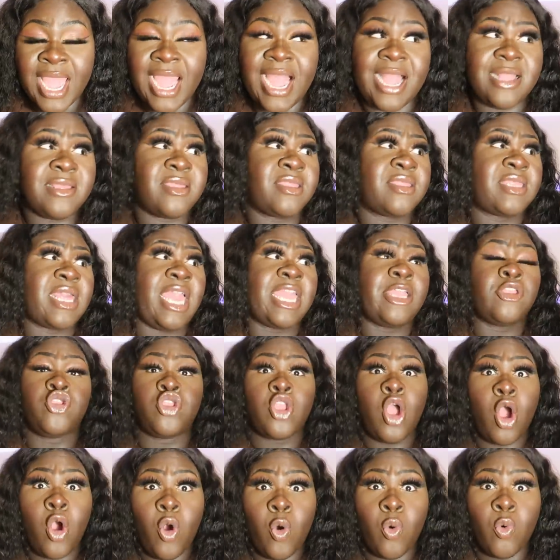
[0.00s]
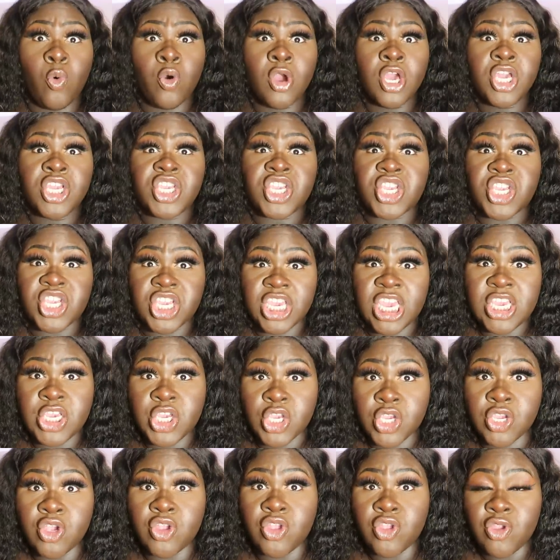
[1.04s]
and saying no, she
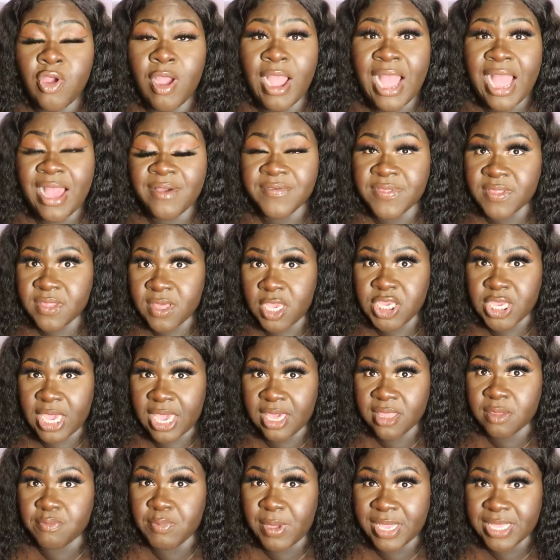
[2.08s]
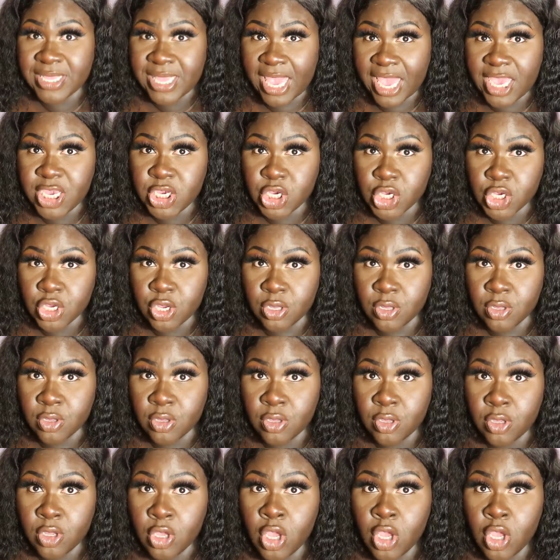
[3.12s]
should not have such expectation.